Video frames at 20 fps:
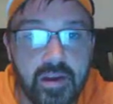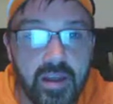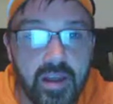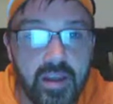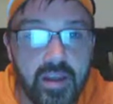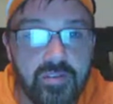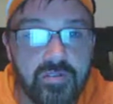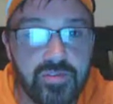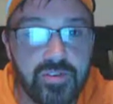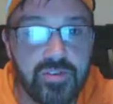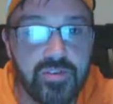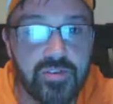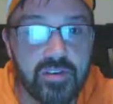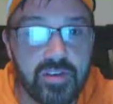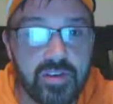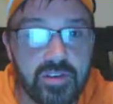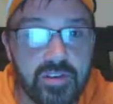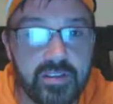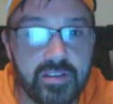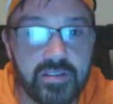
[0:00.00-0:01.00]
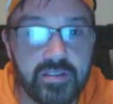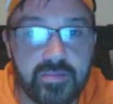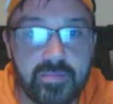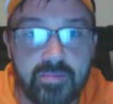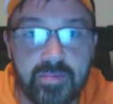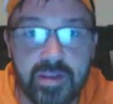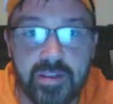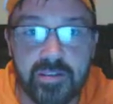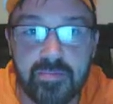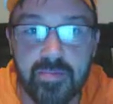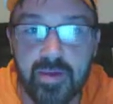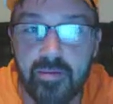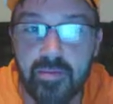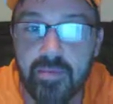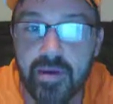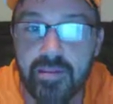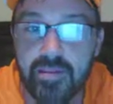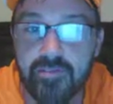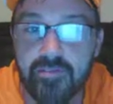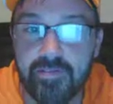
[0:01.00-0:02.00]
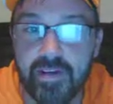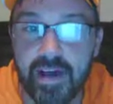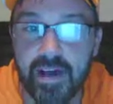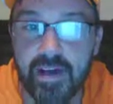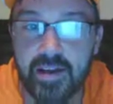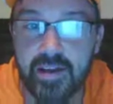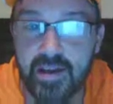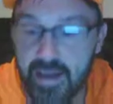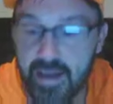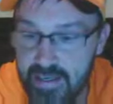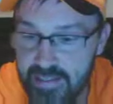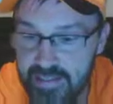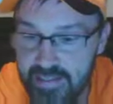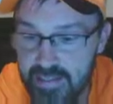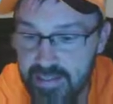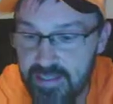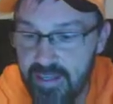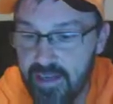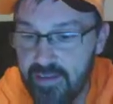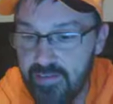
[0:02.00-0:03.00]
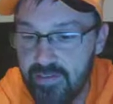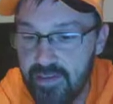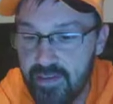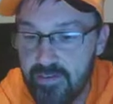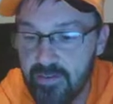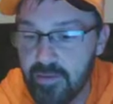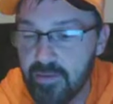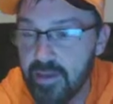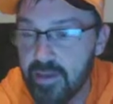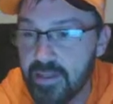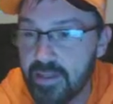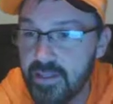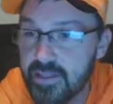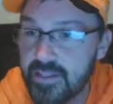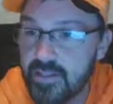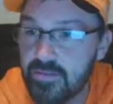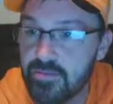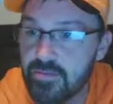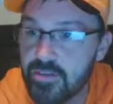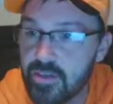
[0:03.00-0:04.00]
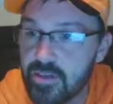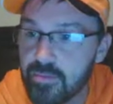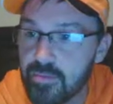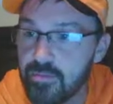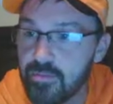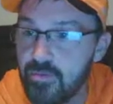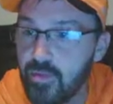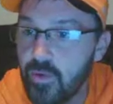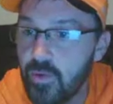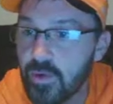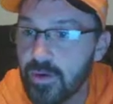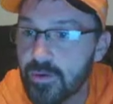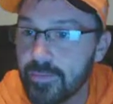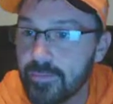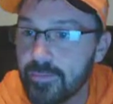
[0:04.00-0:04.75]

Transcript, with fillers: Adrian Solis picked up by the fire. I did have him on my list. He was number four.